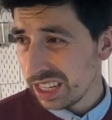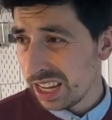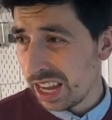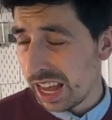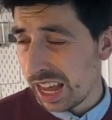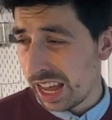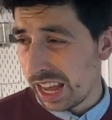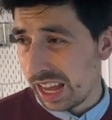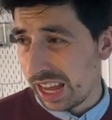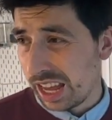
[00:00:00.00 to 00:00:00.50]

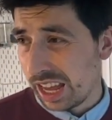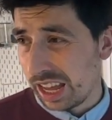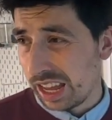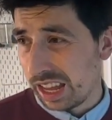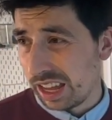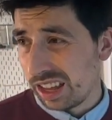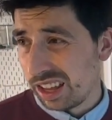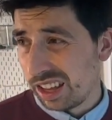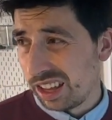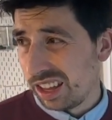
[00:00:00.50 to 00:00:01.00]

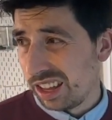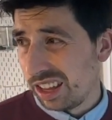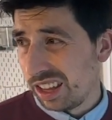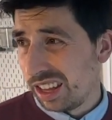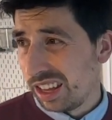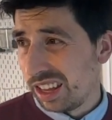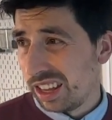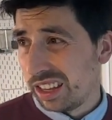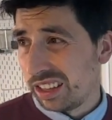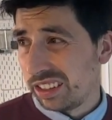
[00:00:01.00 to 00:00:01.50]
uh,
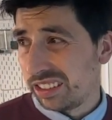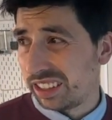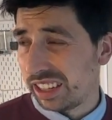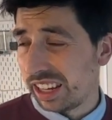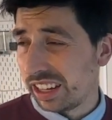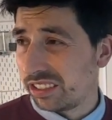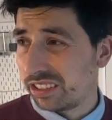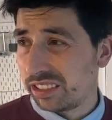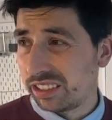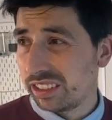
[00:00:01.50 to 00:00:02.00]

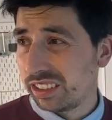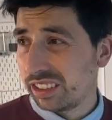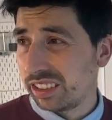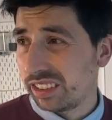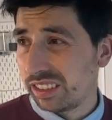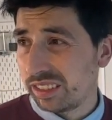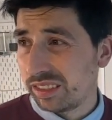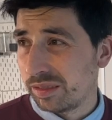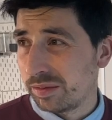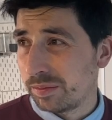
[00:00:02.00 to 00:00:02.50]
six
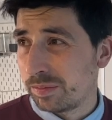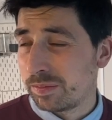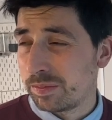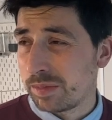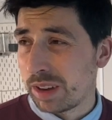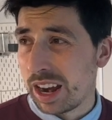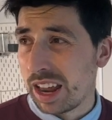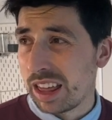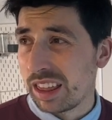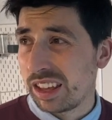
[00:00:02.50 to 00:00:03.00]

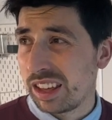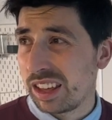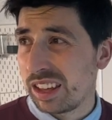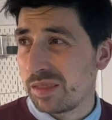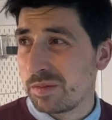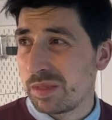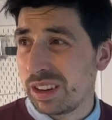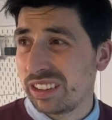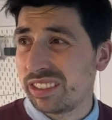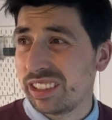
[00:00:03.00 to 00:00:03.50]
another,
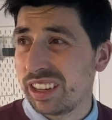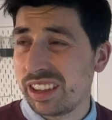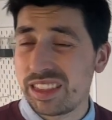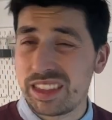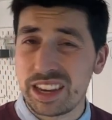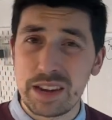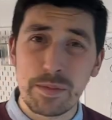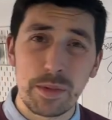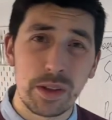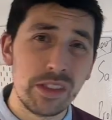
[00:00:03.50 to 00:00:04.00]
let's say,
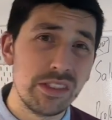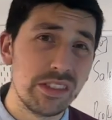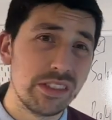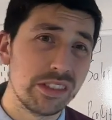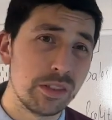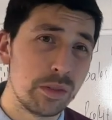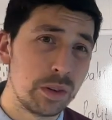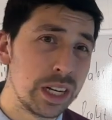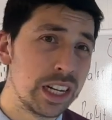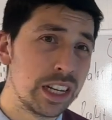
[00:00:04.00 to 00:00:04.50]
3 months.
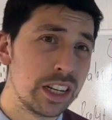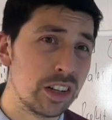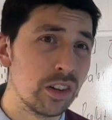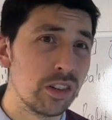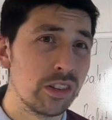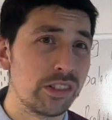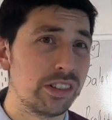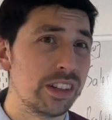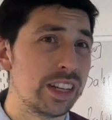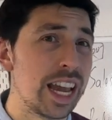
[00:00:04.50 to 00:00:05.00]
Really, you
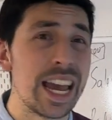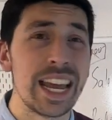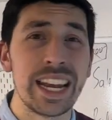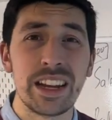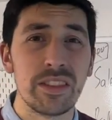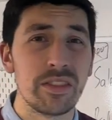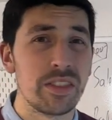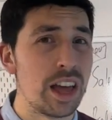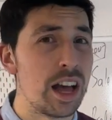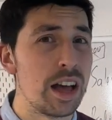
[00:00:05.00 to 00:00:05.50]
don't see any
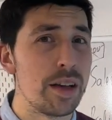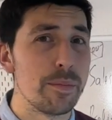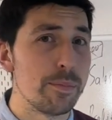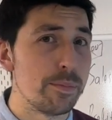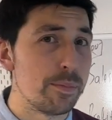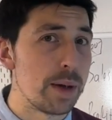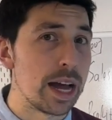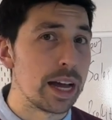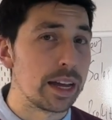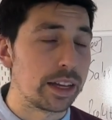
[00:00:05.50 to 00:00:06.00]
of that
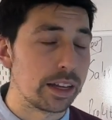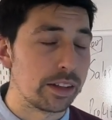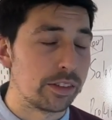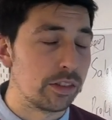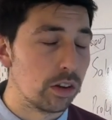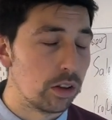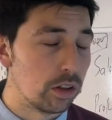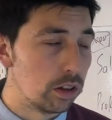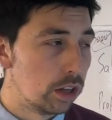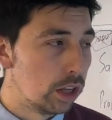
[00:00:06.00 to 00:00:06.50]
back at
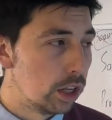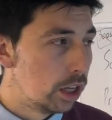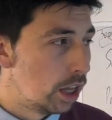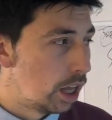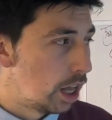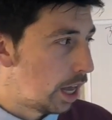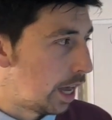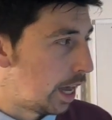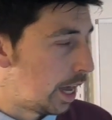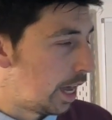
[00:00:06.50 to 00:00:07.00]
all.
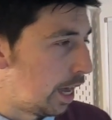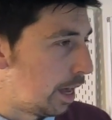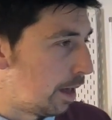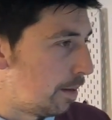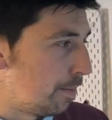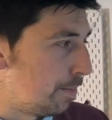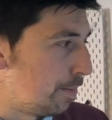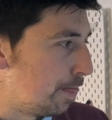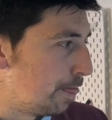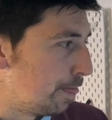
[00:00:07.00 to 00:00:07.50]

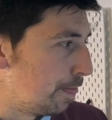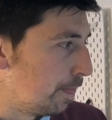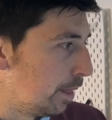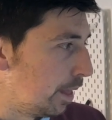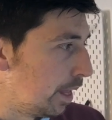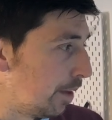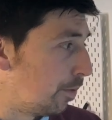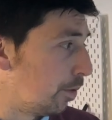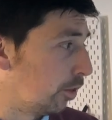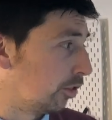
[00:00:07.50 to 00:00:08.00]

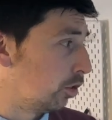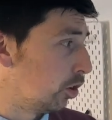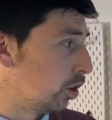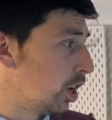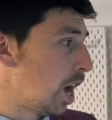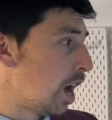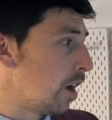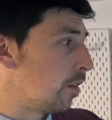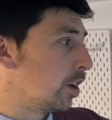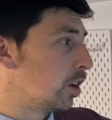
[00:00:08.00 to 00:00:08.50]
If it was doing
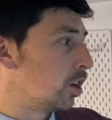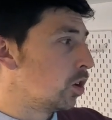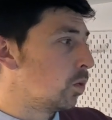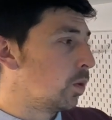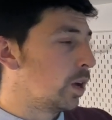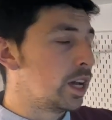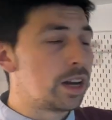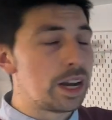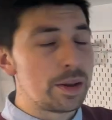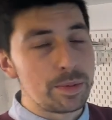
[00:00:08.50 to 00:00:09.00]
RA in a
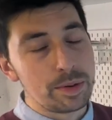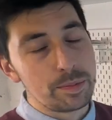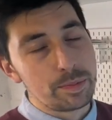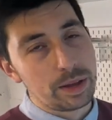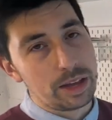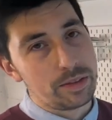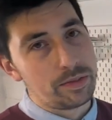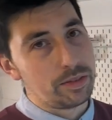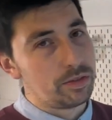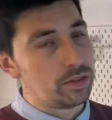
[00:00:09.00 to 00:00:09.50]
way, it'd have been
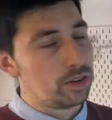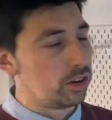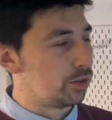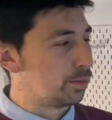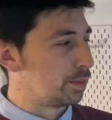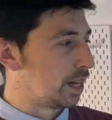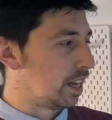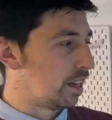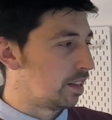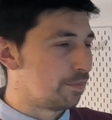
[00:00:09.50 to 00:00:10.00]
perfect for us,
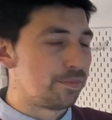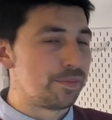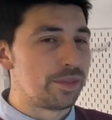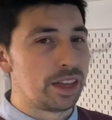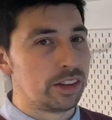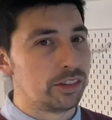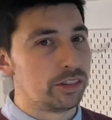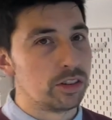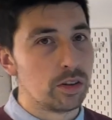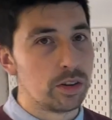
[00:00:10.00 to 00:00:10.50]
but
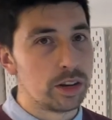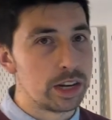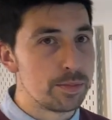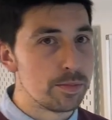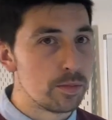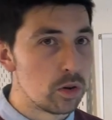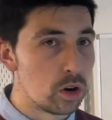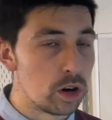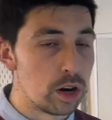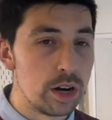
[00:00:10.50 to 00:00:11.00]
it's not
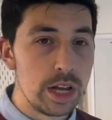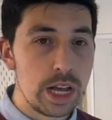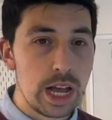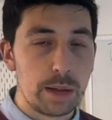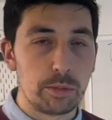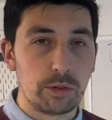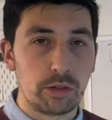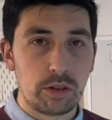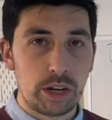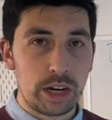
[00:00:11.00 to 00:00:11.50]
anymore.
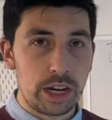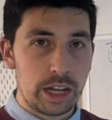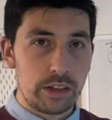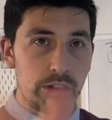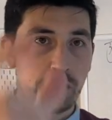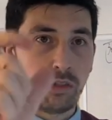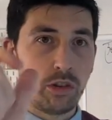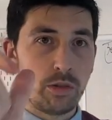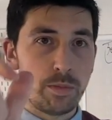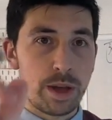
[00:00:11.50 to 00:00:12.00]
I'm just going to
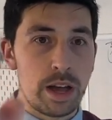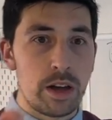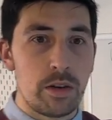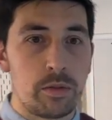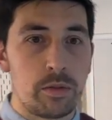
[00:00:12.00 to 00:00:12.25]
zoom out,